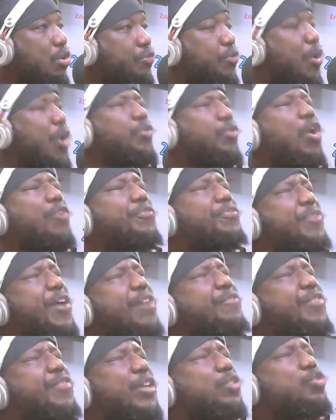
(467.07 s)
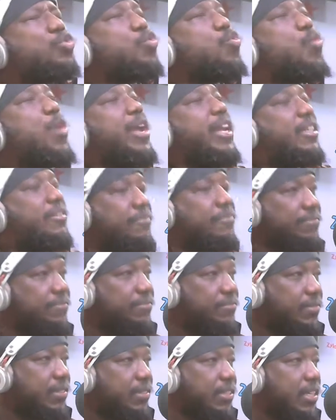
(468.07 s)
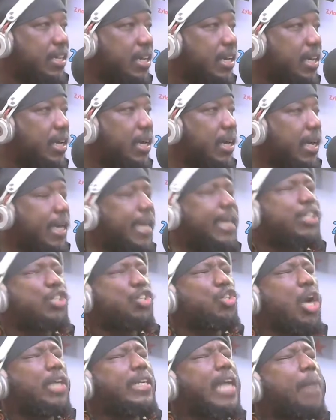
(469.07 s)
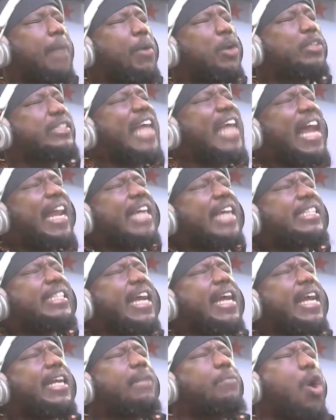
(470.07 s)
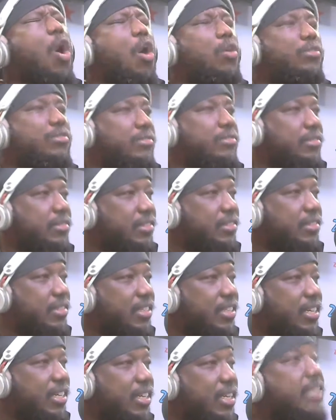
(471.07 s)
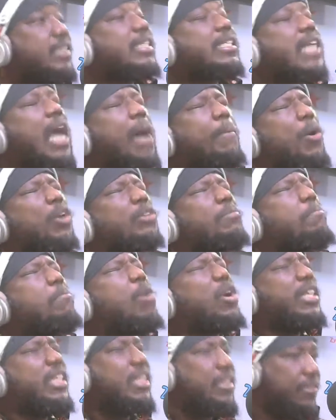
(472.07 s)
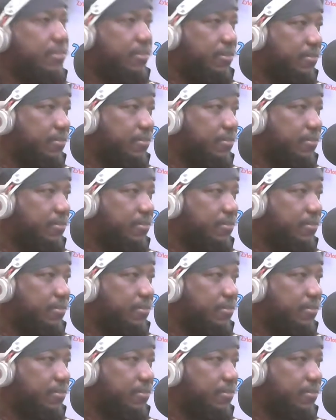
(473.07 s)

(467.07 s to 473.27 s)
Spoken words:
for your favorite to win. It is not about talent anymore. It is about money.